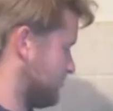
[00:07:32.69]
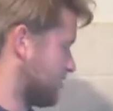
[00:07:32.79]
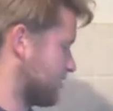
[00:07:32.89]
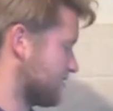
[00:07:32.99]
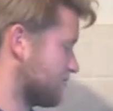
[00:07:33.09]

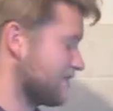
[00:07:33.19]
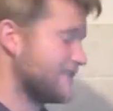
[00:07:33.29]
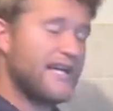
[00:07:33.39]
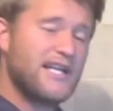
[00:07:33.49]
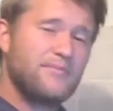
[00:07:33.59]
But it will
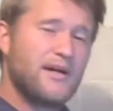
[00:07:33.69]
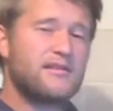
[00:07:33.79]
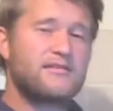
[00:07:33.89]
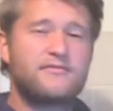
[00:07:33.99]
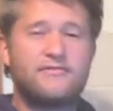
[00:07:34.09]
take
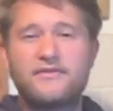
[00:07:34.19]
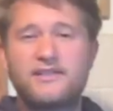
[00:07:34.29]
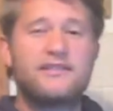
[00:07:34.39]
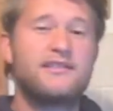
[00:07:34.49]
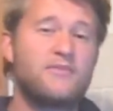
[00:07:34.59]
about
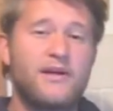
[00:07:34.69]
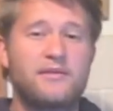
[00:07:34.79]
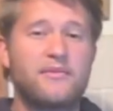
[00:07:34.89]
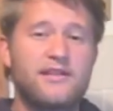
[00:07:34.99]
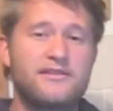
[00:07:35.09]
15 to 20
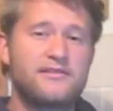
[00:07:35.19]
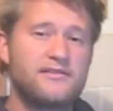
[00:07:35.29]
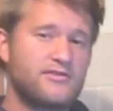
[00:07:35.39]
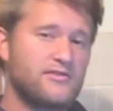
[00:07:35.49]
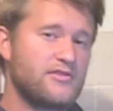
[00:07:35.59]
minutes,
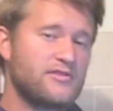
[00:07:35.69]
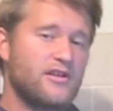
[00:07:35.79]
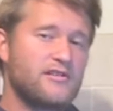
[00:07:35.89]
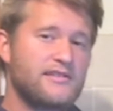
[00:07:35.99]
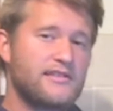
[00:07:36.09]
so you just
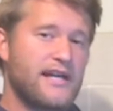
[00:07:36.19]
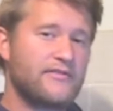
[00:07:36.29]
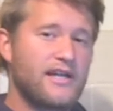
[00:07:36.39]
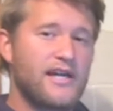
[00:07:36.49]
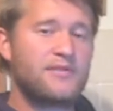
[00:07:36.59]
constantly have
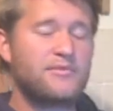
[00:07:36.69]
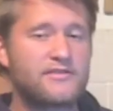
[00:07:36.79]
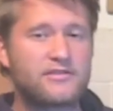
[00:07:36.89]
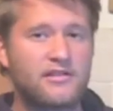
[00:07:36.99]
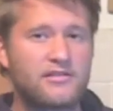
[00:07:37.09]
to add a bit of
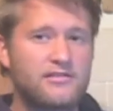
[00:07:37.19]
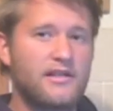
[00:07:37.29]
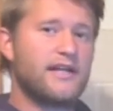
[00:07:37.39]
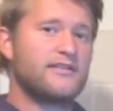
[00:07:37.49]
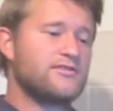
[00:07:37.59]
stock
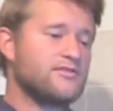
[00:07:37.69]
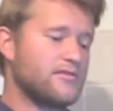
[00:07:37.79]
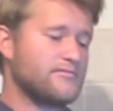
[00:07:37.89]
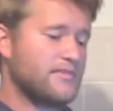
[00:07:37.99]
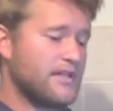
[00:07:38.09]
and stir.